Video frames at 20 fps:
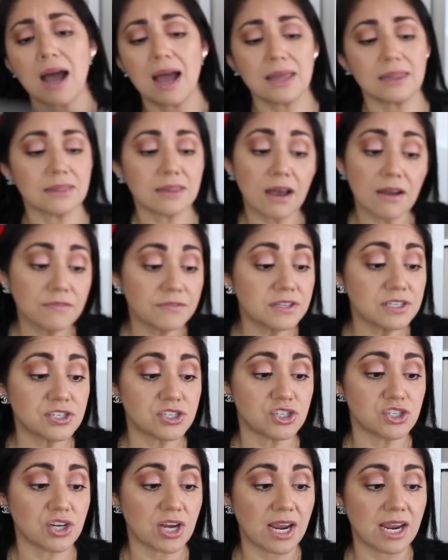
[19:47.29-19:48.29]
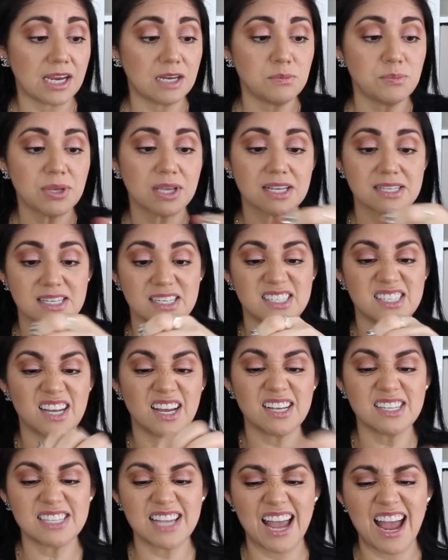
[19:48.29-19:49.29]
I love this chain because it
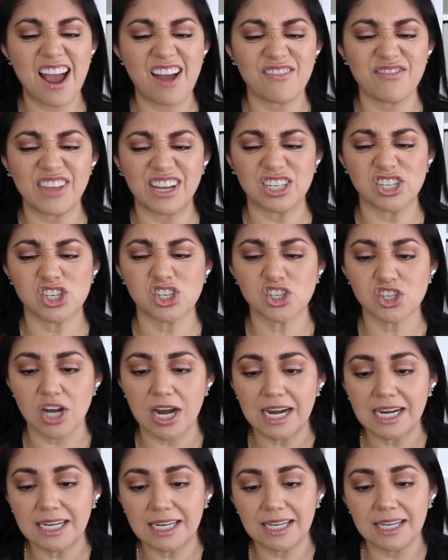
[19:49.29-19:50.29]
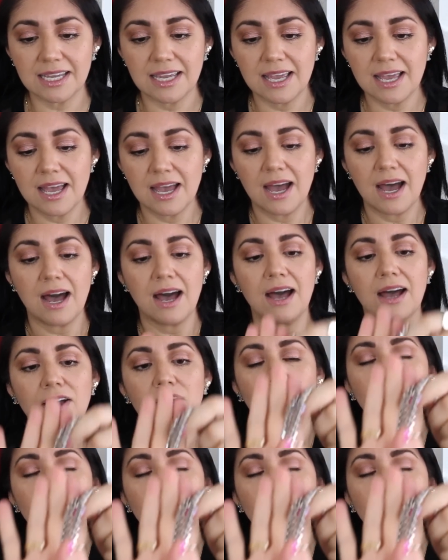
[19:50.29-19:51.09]
does have that shiny uh,